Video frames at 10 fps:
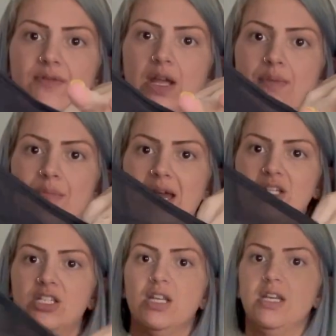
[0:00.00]
of like a
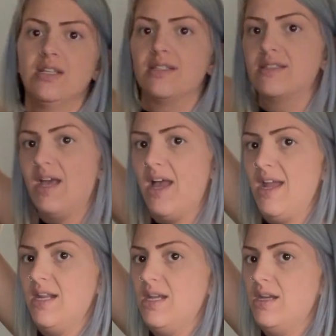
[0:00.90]
mesh
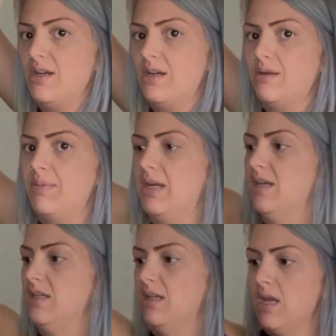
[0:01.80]
side here, but